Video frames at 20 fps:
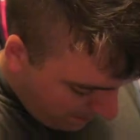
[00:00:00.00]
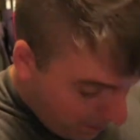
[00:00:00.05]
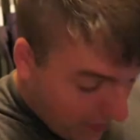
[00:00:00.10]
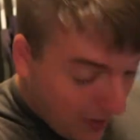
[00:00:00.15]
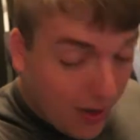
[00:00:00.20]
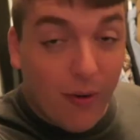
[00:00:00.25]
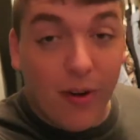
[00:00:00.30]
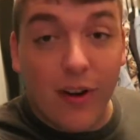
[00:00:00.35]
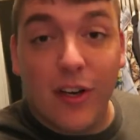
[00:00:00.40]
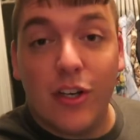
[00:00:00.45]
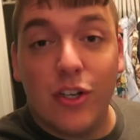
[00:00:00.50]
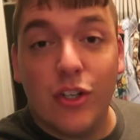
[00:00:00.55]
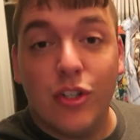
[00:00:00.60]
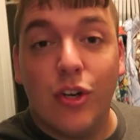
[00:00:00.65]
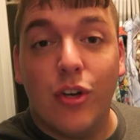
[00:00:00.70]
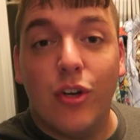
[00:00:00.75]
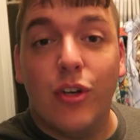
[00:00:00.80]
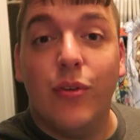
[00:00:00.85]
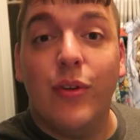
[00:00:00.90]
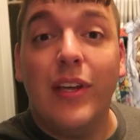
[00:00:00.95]
But I wanted to
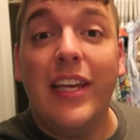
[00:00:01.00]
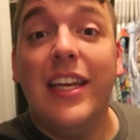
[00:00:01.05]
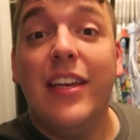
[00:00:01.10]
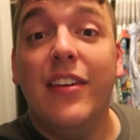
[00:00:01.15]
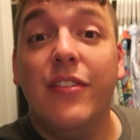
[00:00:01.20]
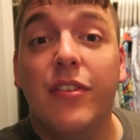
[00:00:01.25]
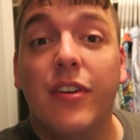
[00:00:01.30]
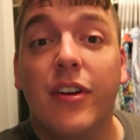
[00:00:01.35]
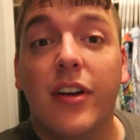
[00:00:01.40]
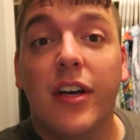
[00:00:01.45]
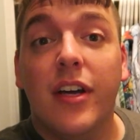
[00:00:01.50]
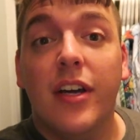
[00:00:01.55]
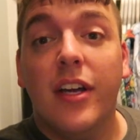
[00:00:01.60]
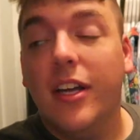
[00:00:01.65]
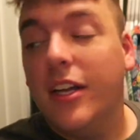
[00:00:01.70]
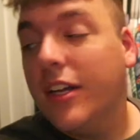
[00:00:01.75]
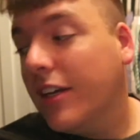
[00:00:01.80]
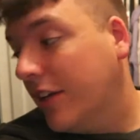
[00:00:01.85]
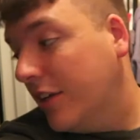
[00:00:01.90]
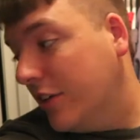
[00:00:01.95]
show you Eve
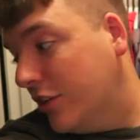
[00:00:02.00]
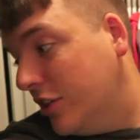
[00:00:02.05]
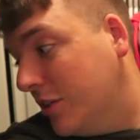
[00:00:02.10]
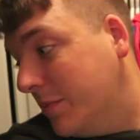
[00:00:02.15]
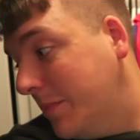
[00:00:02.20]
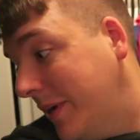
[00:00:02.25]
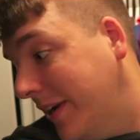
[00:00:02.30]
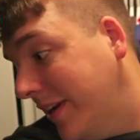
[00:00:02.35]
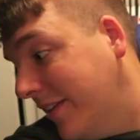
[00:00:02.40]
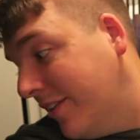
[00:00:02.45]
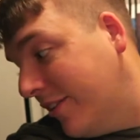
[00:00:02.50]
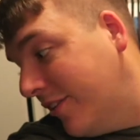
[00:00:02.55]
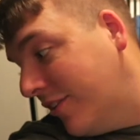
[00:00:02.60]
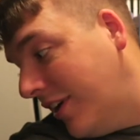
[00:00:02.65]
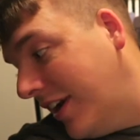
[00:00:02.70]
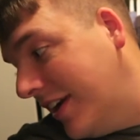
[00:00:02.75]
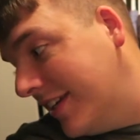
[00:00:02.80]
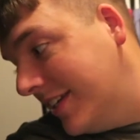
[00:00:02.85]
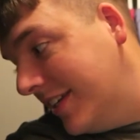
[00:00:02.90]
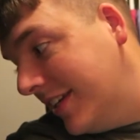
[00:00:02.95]
because she's being a little
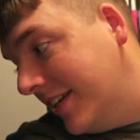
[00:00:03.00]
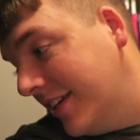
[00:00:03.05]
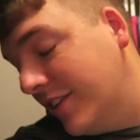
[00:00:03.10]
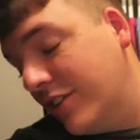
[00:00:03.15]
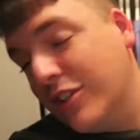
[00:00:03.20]
crazy.